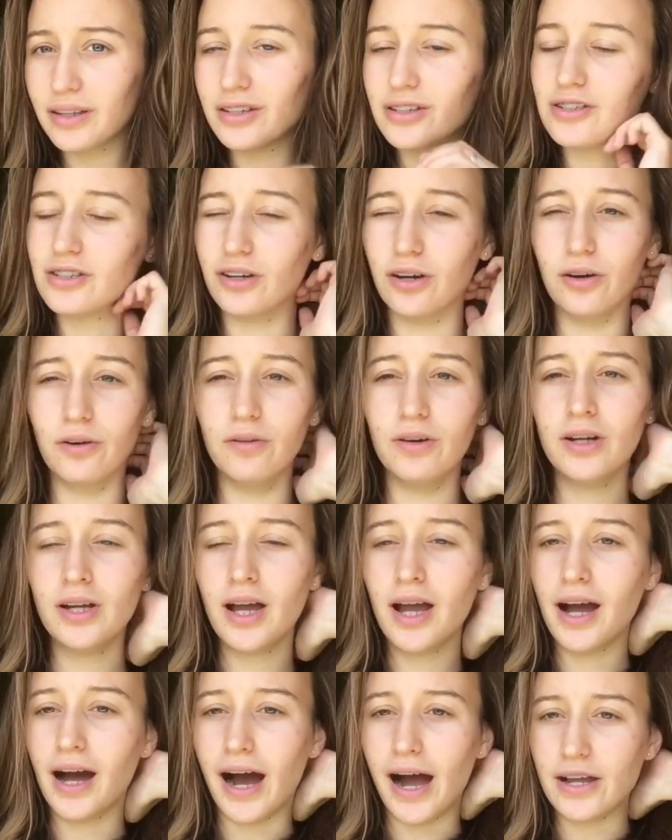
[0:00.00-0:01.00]
So
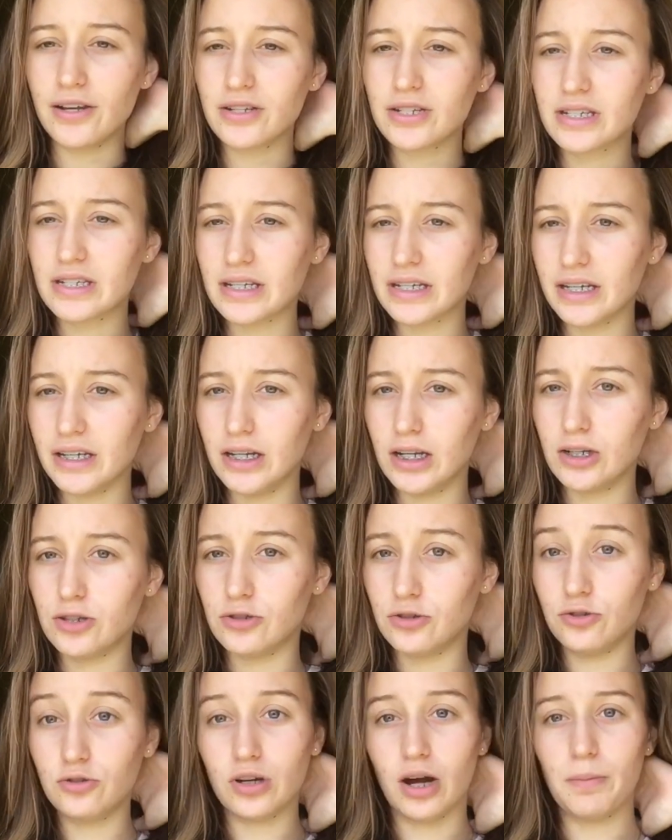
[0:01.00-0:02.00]
I just did
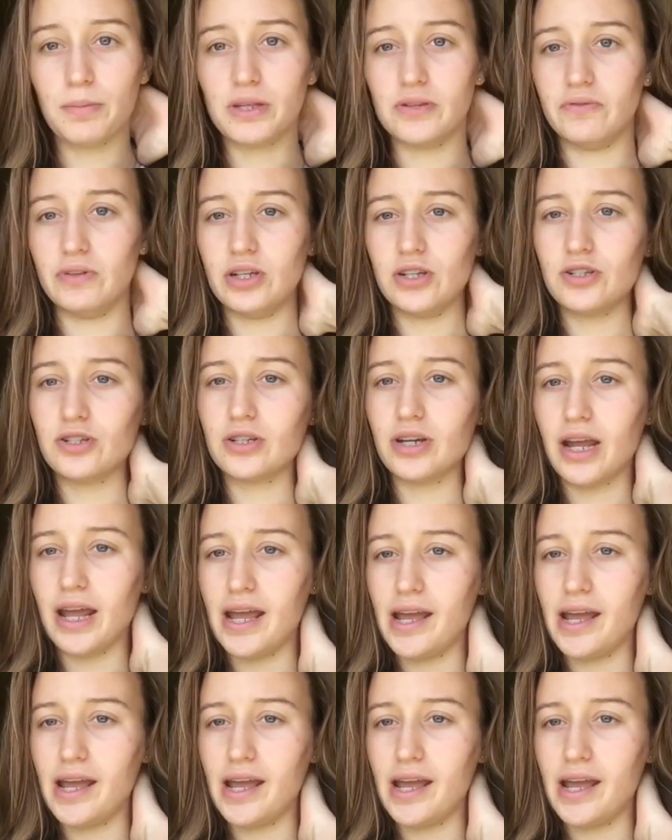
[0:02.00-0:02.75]
2 drops of each